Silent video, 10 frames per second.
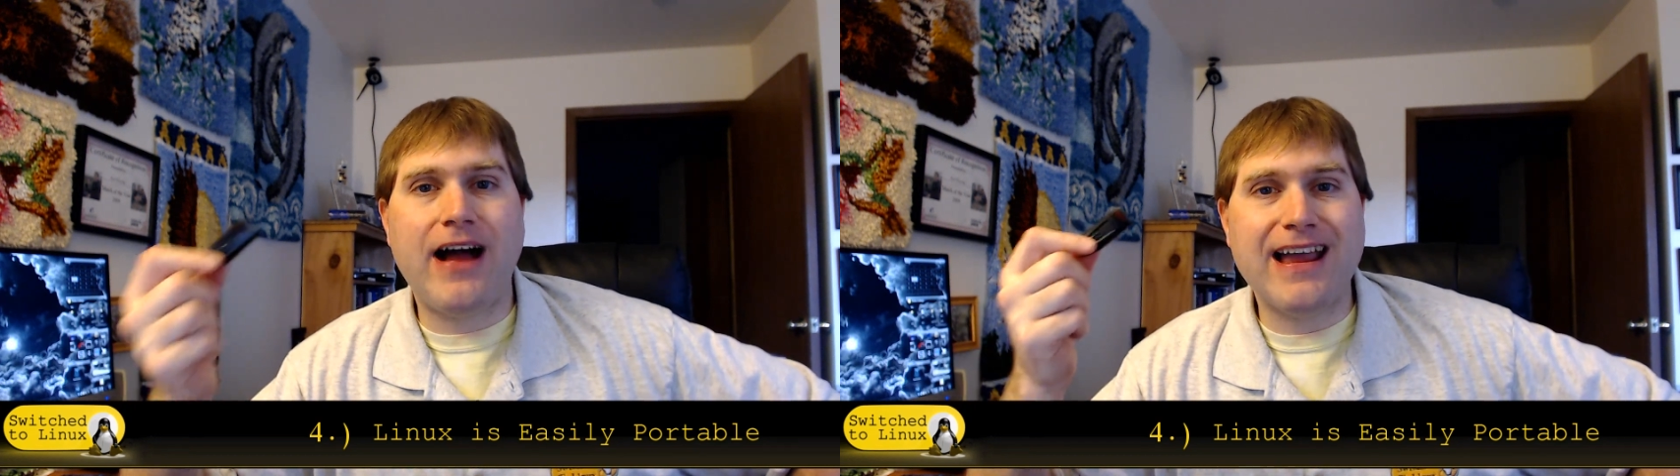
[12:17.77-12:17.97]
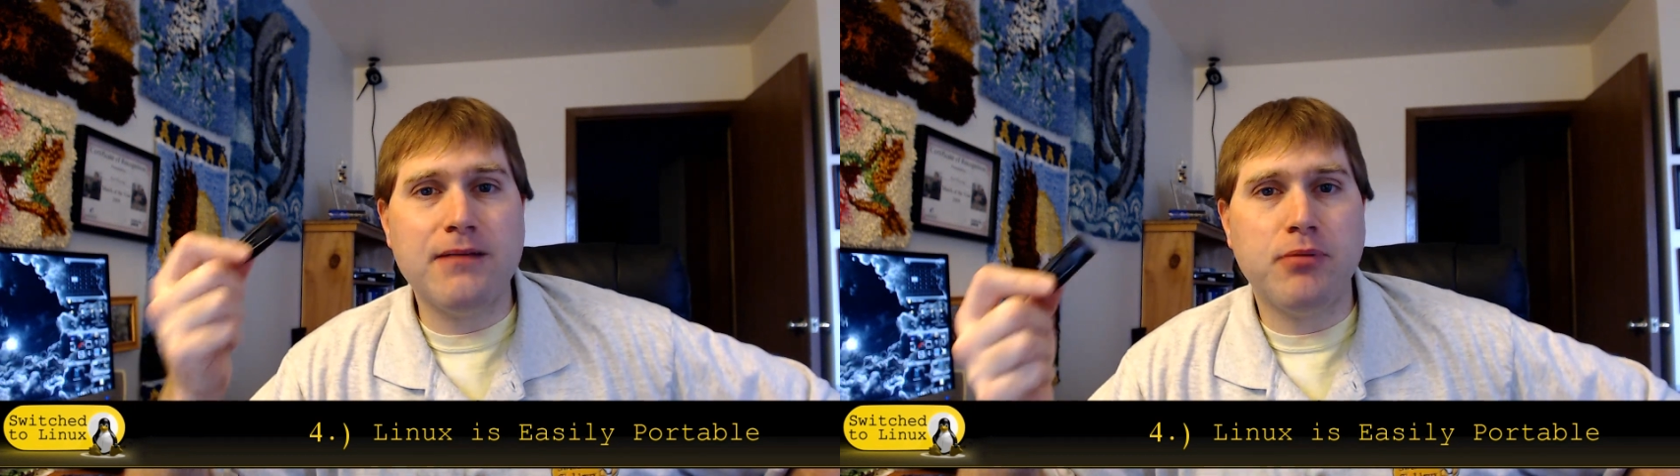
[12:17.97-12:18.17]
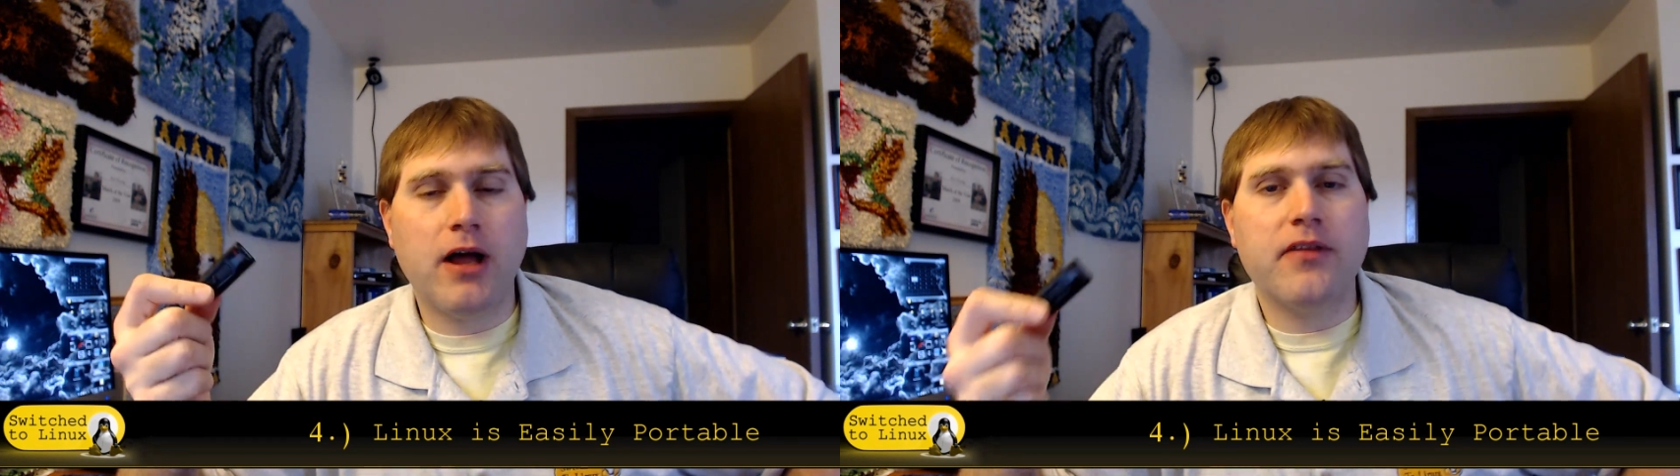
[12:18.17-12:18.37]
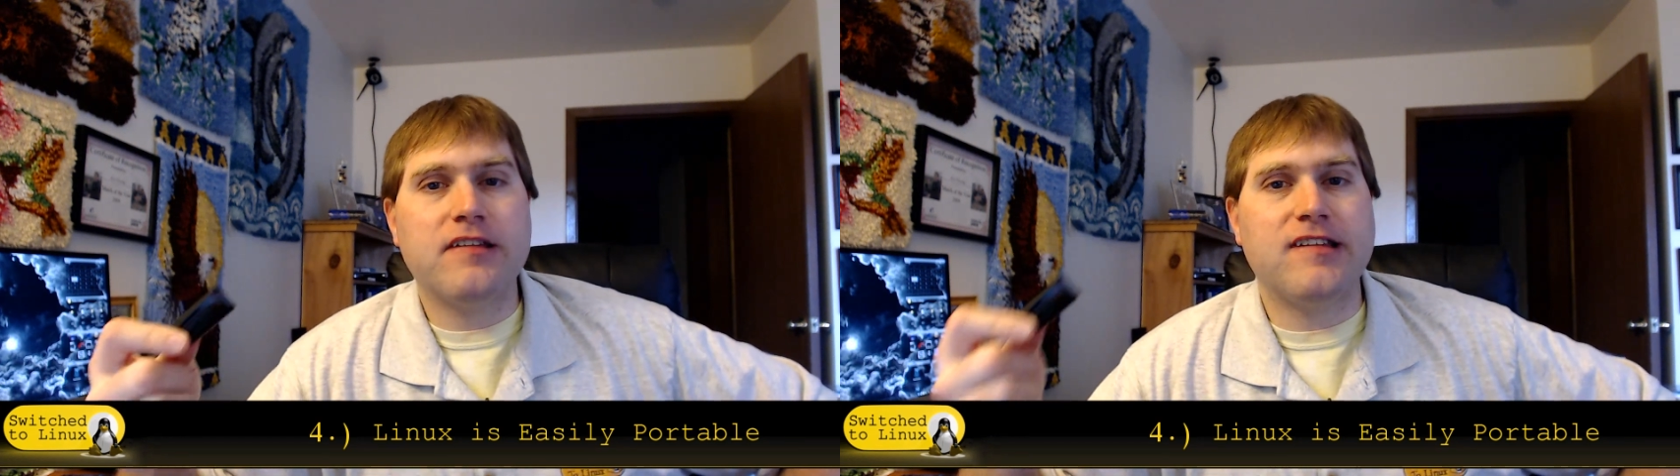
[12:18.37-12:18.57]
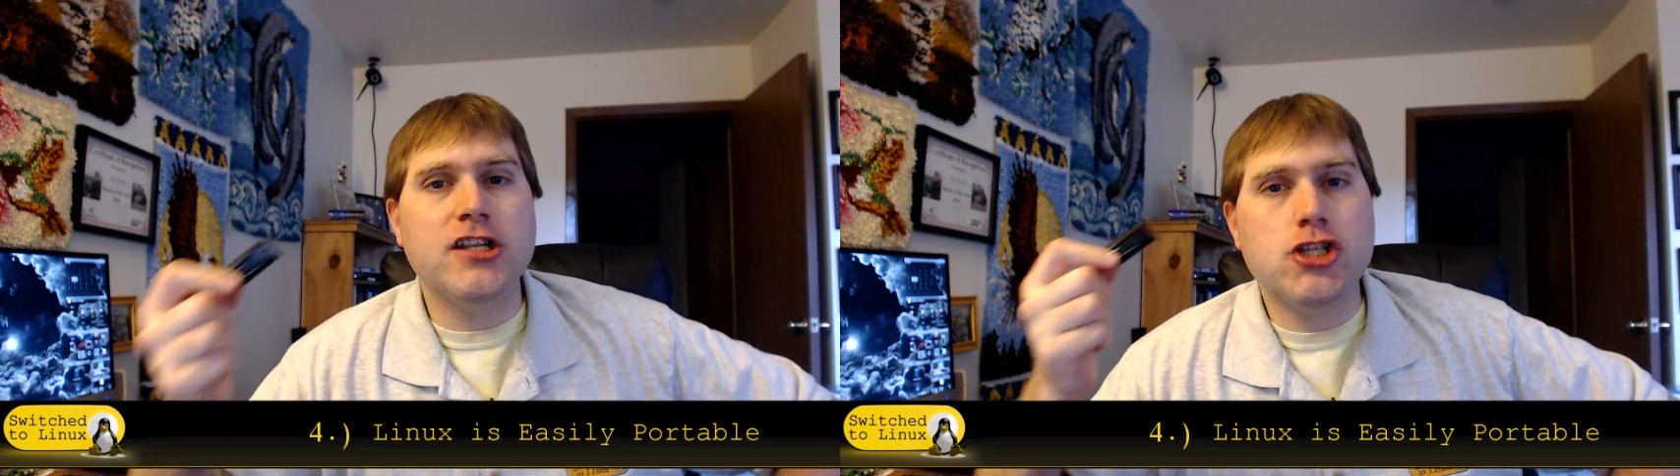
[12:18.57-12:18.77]
I can plug this
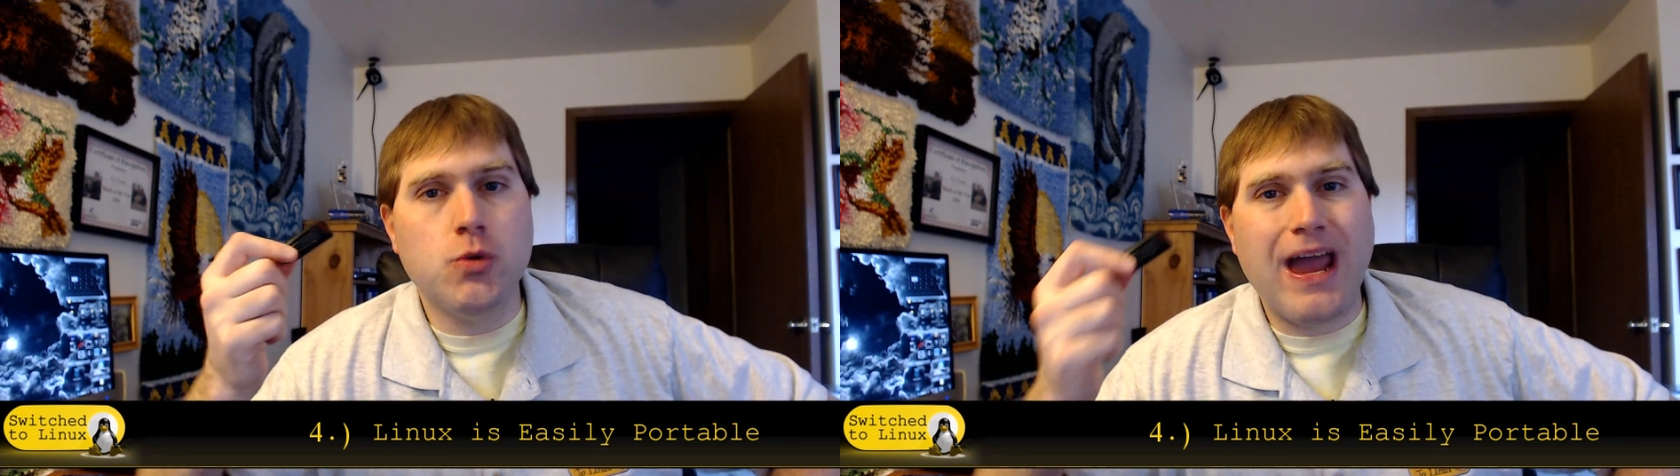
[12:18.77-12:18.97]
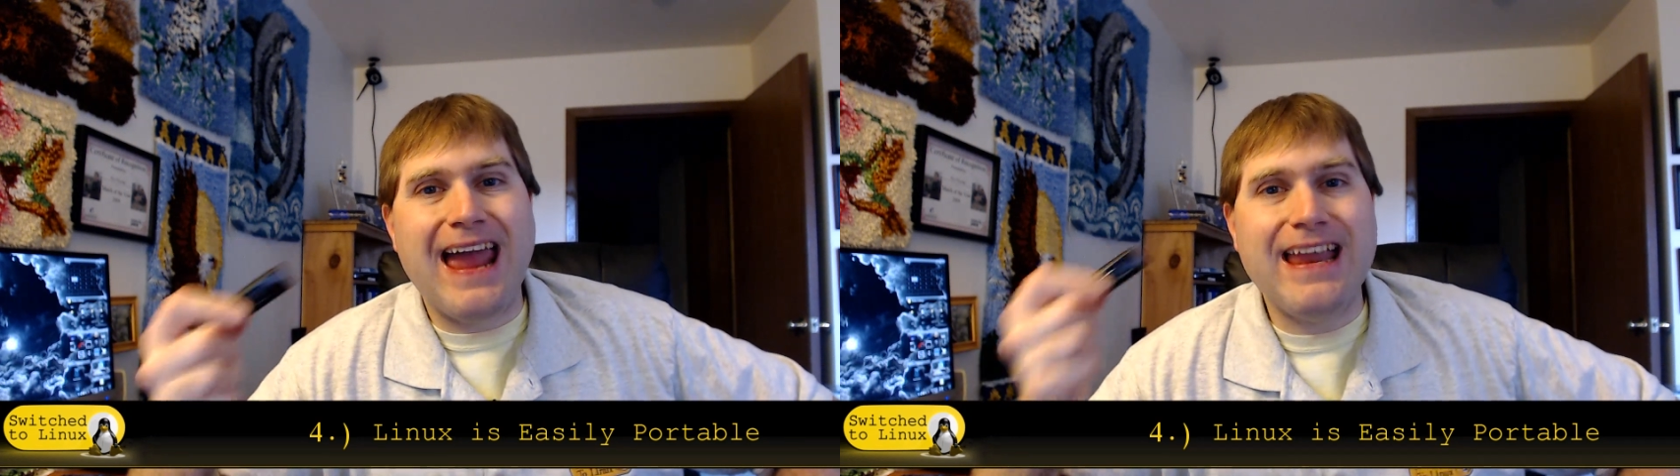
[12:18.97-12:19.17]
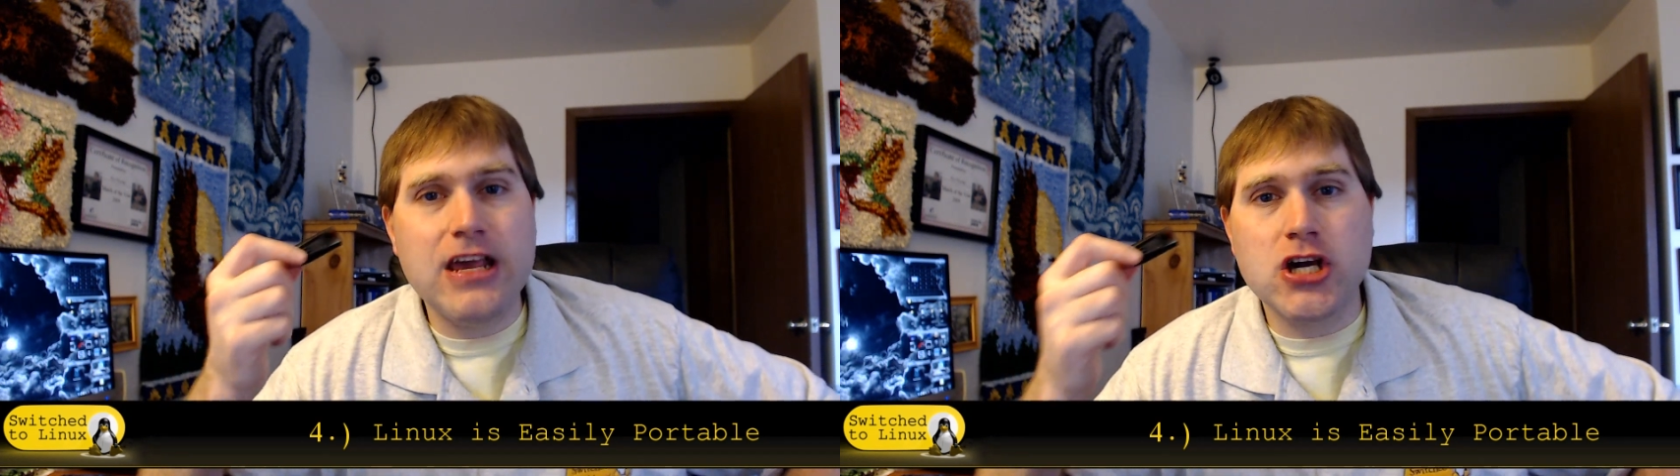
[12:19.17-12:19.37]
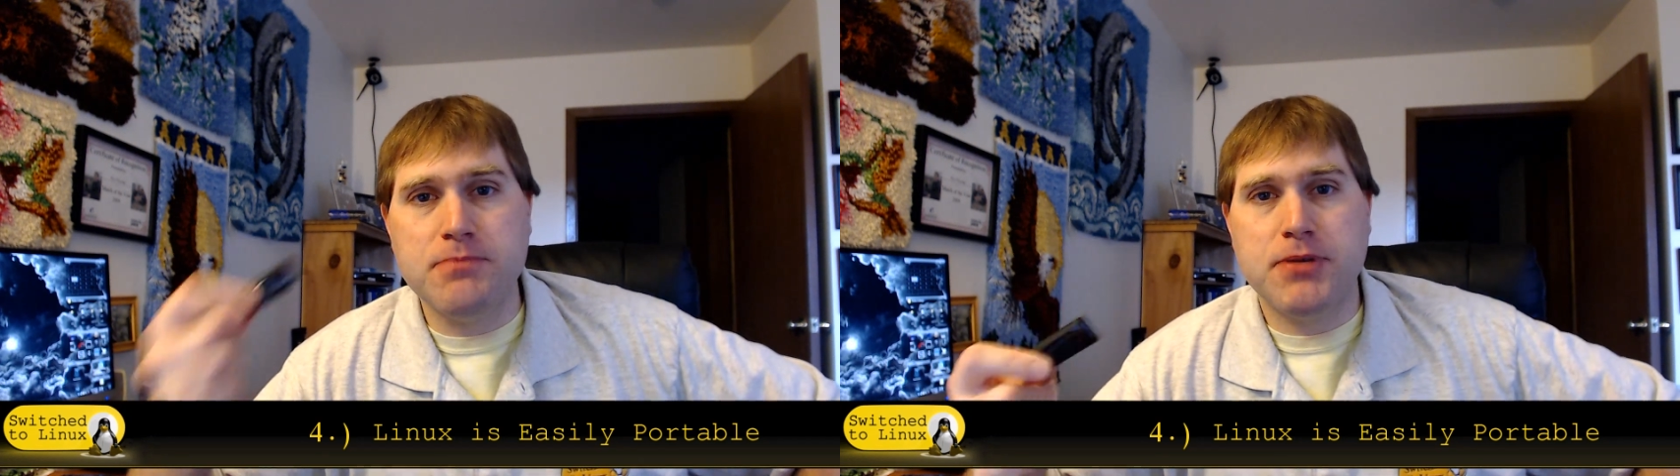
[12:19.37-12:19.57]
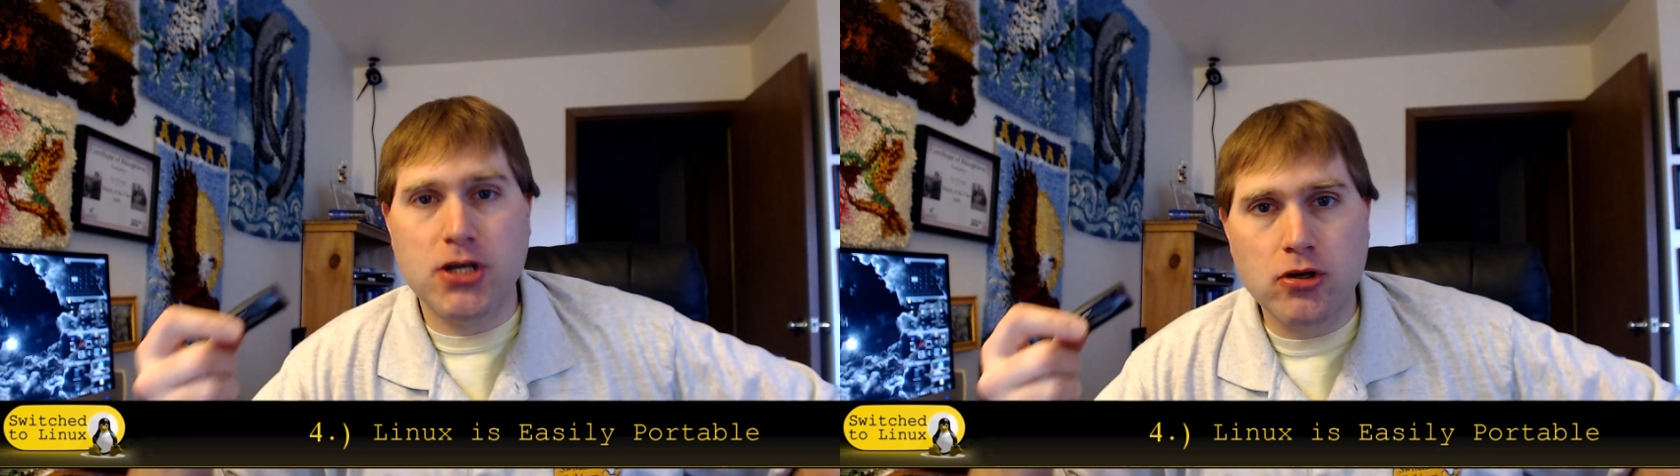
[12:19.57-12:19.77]
into any
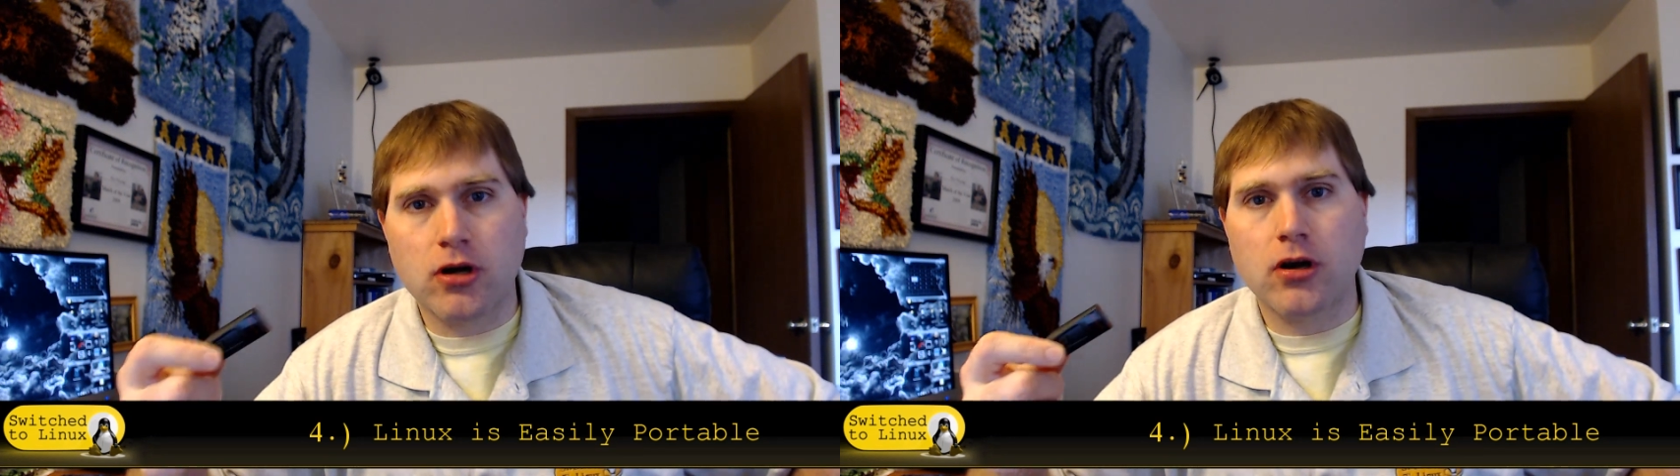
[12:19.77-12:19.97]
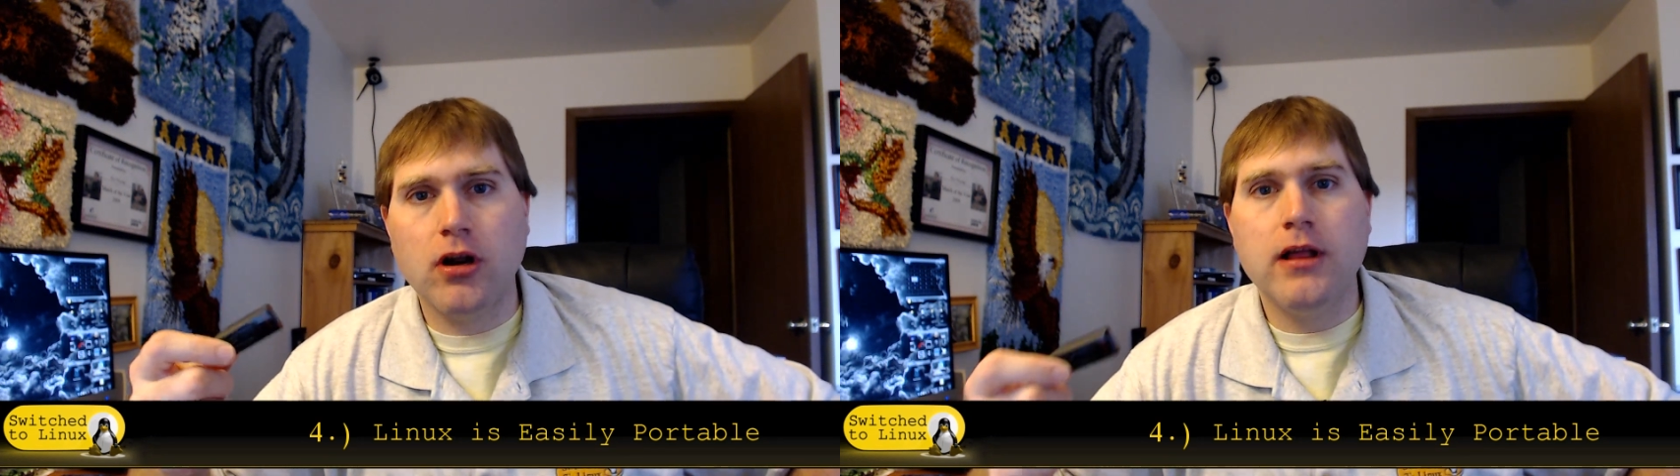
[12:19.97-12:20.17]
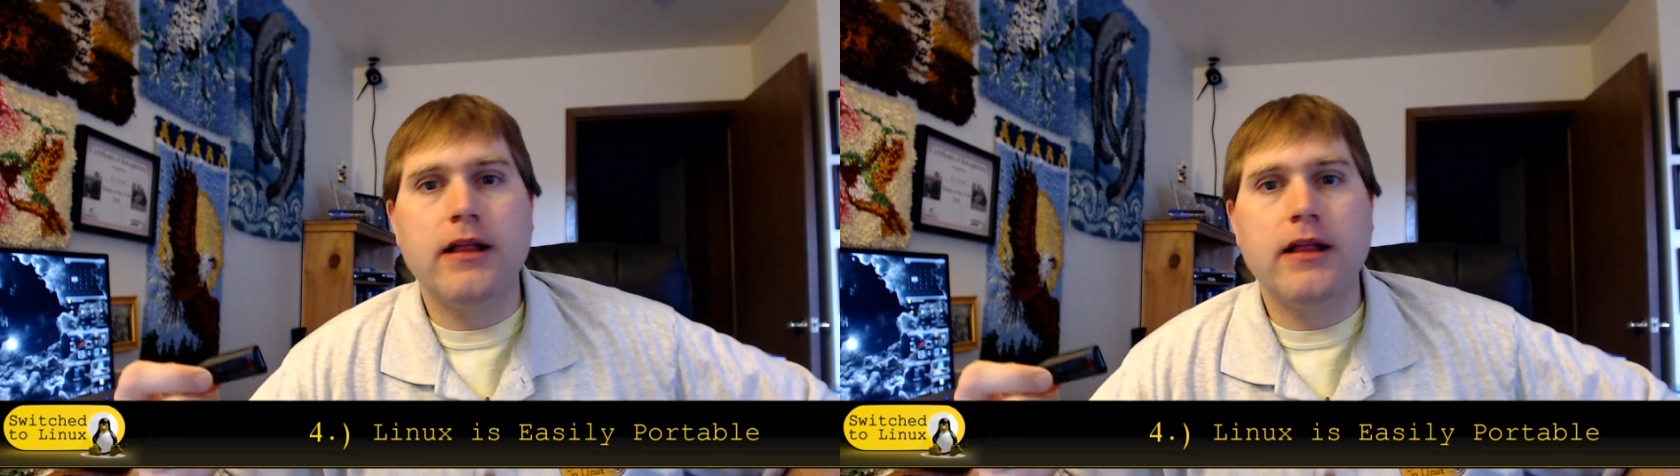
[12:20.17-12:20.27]
computer